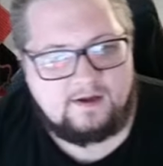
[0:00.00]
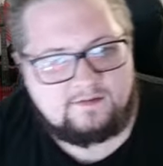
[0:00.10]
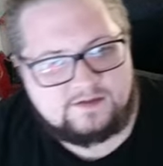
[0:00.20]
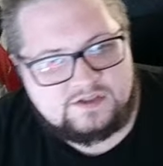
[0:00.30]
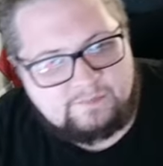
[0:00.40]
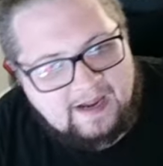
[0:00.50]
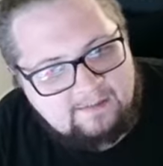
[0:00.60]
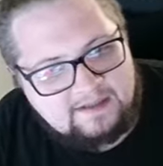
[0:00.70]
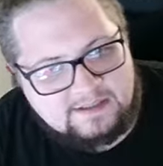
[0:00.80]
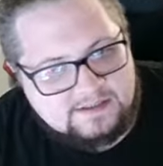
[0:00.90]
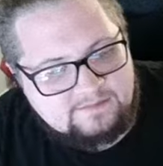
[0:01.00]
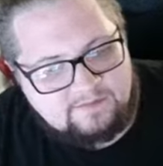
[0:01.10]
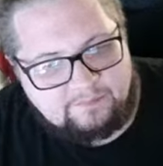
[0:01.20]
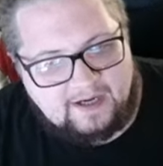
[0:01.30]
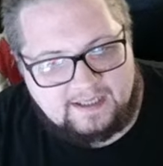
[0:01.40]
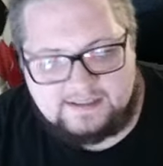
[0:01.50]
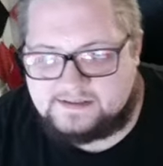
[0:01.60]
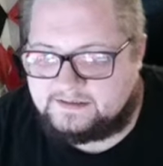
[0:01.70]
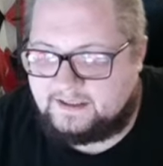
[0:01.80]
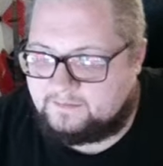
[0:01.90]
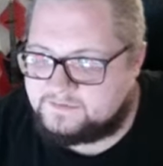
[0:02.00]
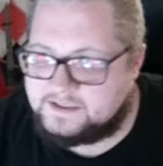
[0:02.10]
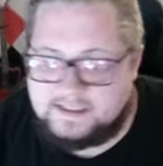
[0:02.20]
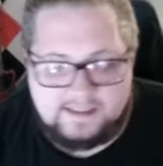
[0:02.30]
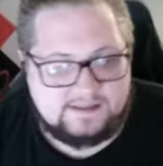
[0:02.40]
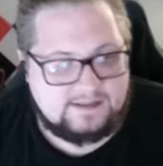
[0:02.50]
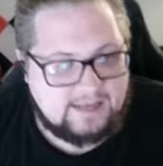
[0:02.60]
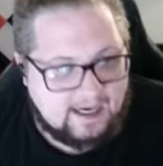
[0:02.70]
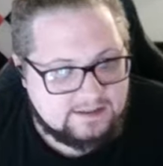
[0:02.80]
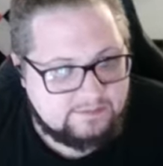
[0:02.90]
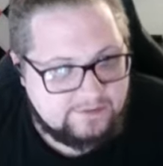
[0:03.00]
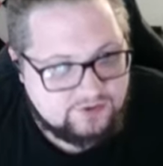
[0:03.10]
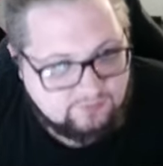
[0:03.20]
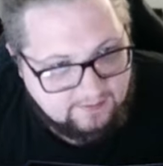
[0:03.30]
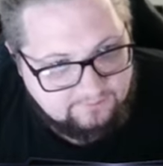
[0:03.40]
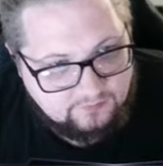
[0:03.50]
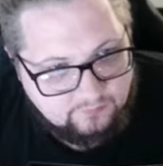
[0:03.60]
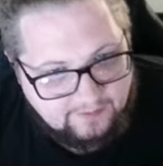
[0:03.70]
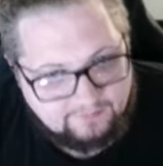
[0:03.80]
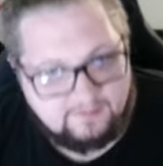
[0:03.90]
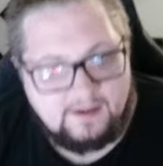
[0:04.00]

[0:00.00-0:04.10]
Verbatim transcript: the spamminess of the body slams is not to be trifled with.